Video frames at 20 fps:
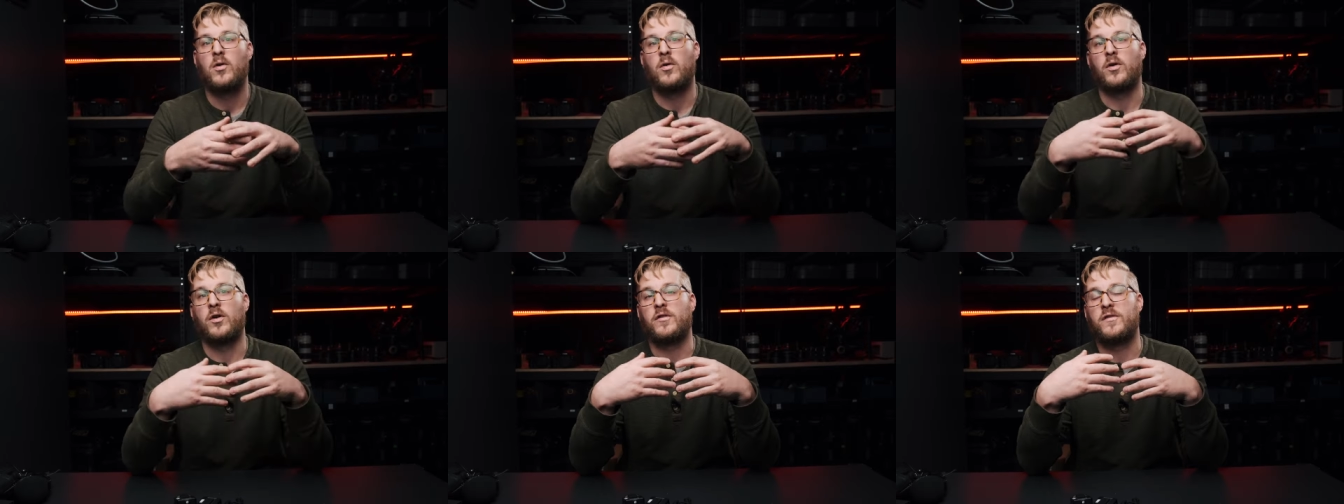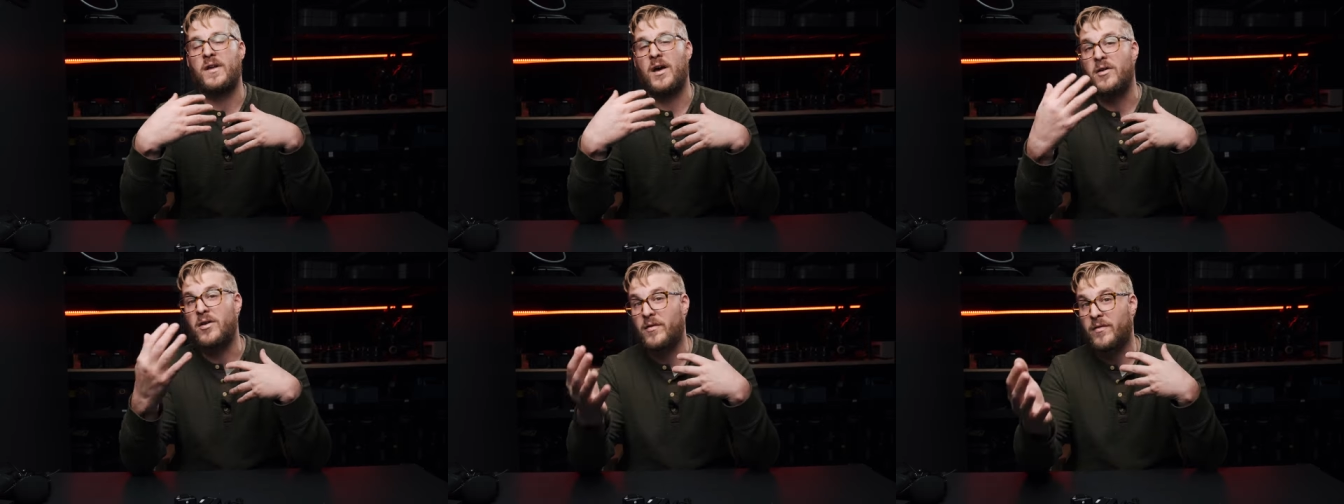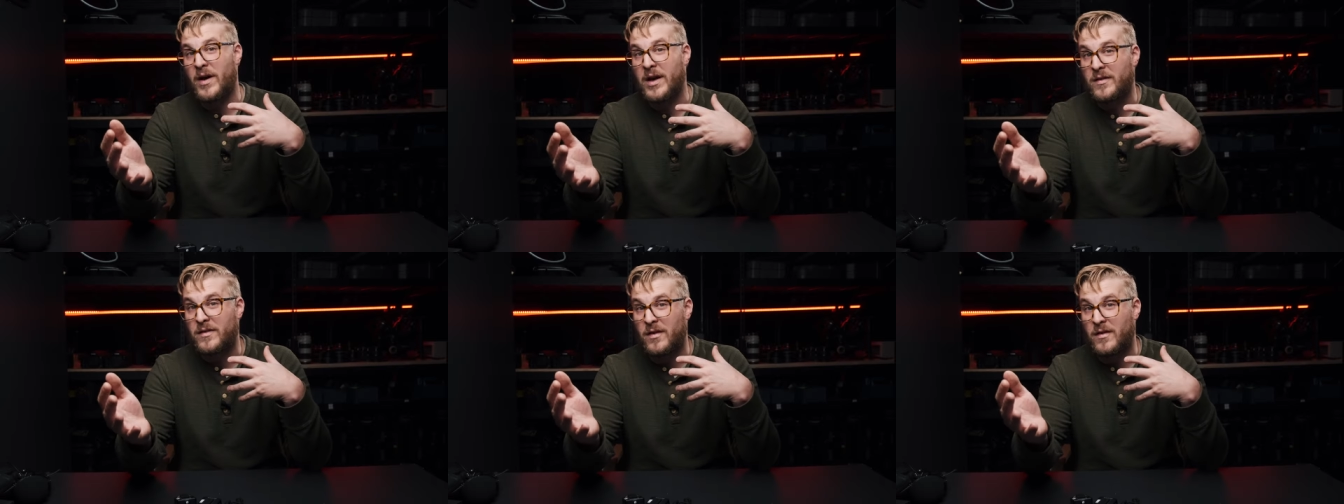or Sound
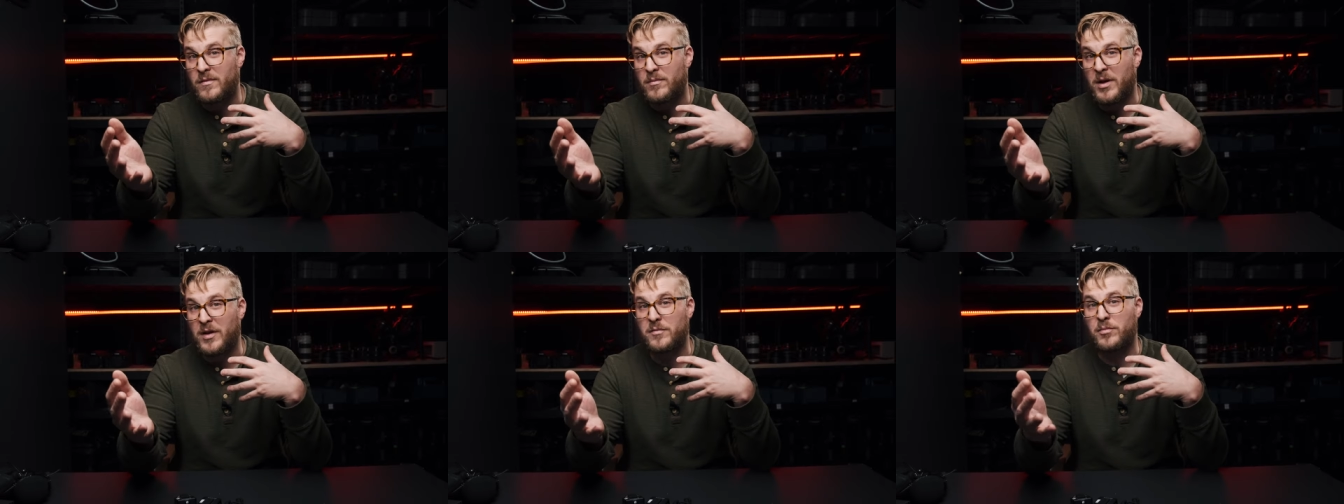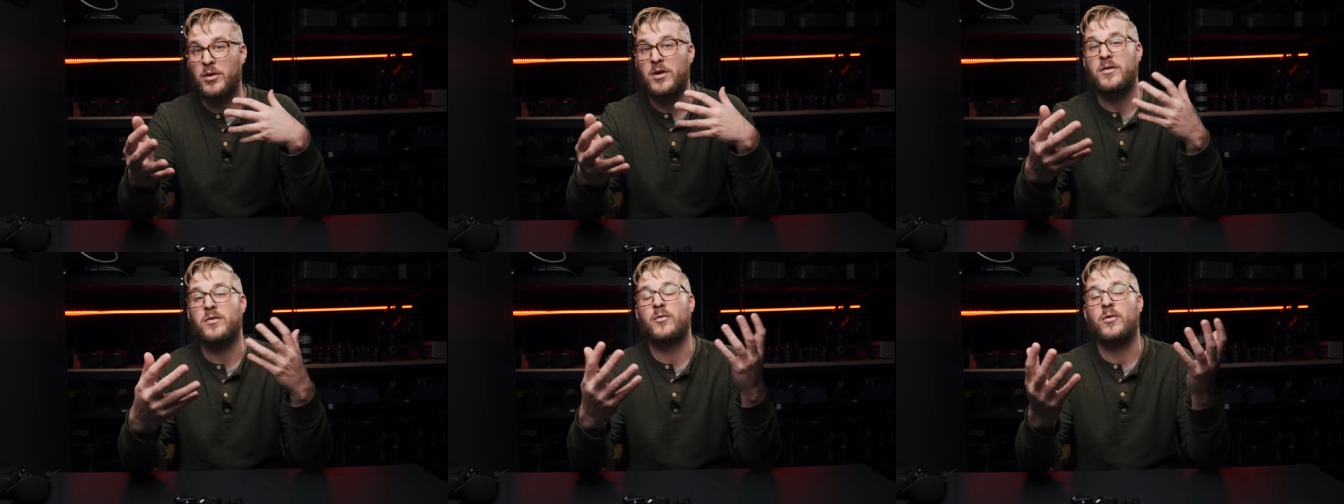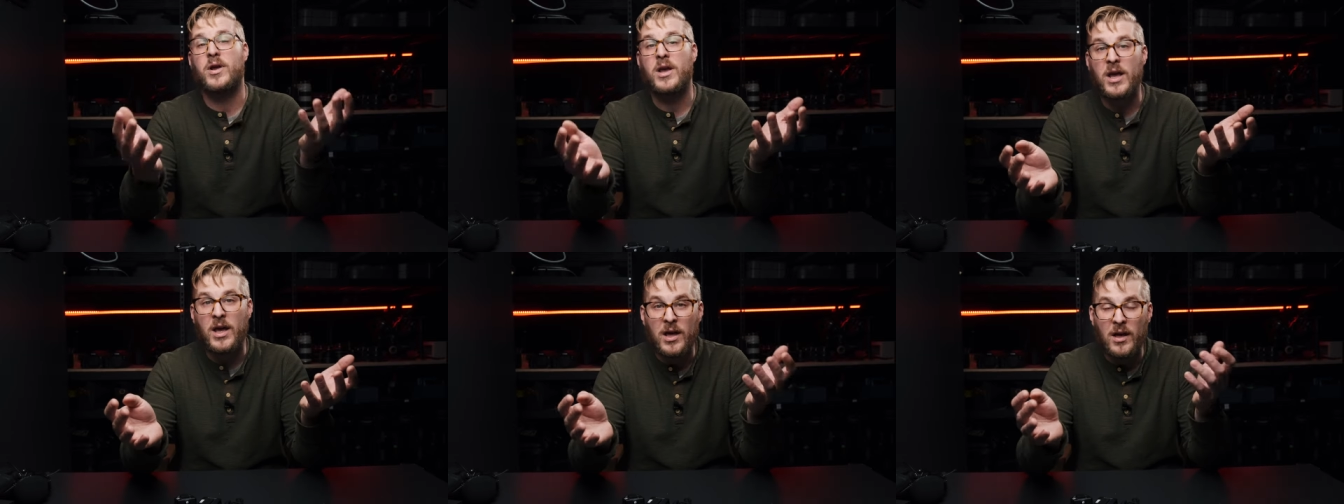Devices Mixpre
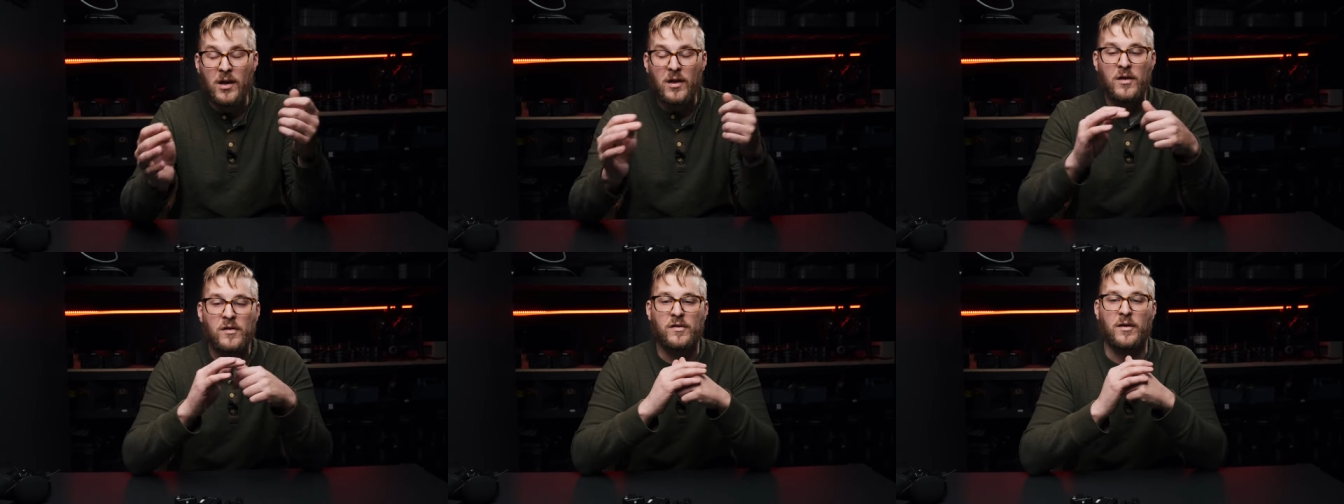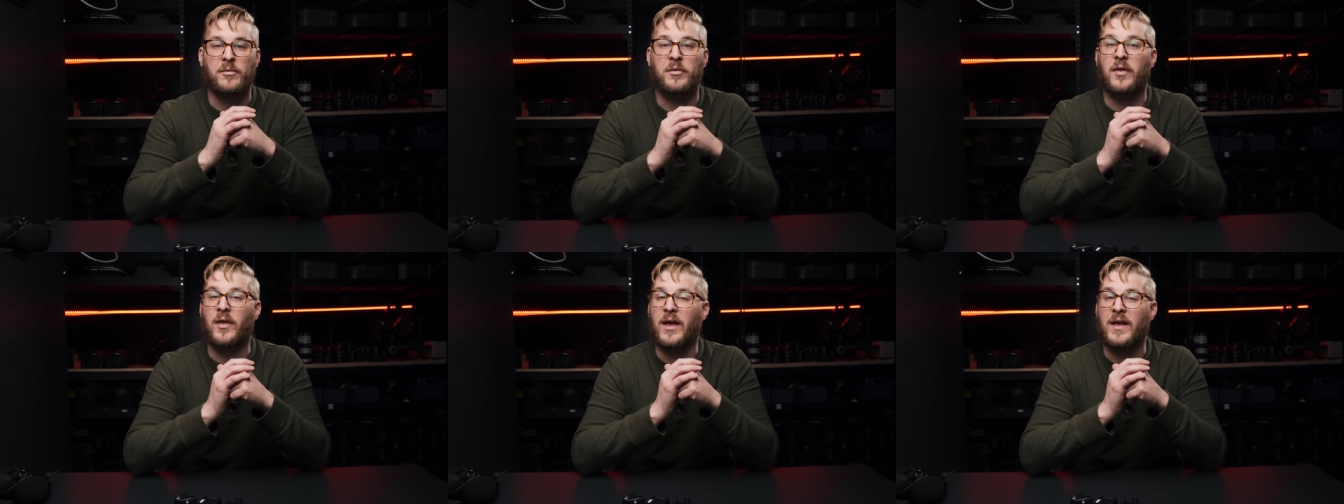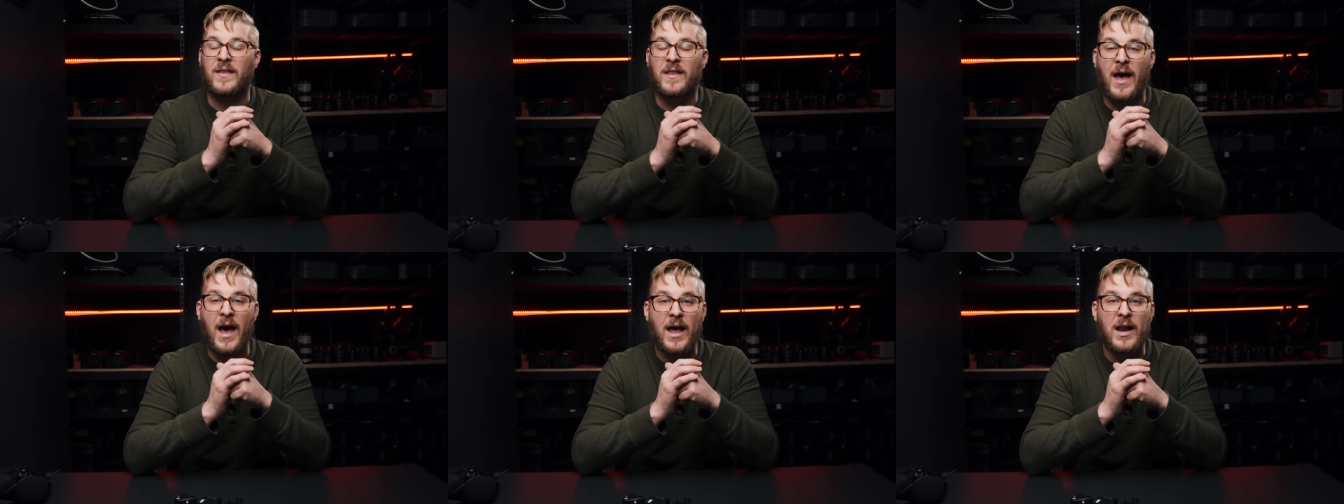three, something
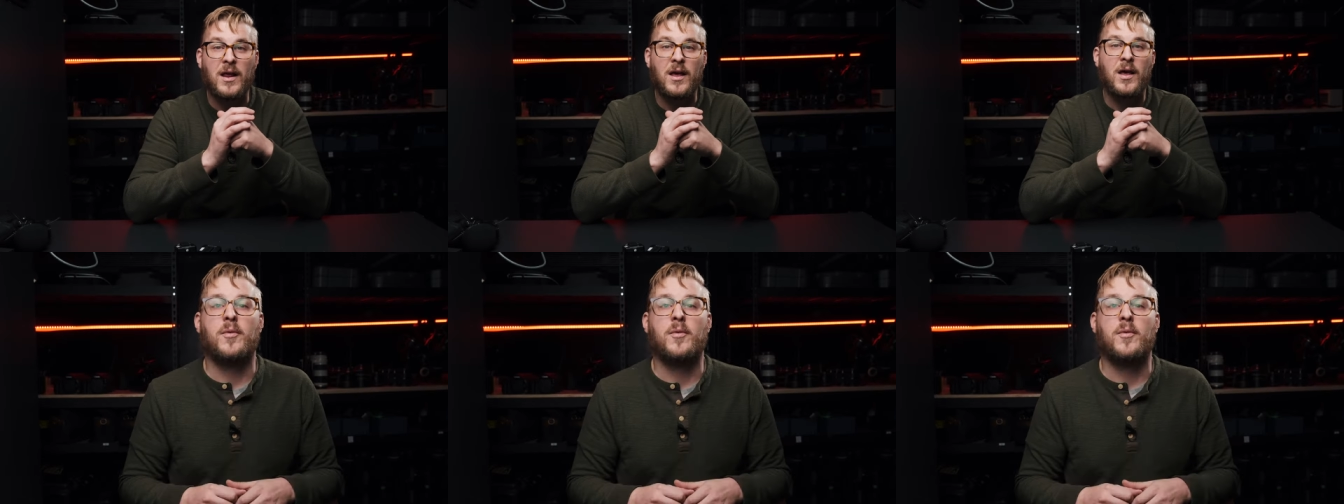like that.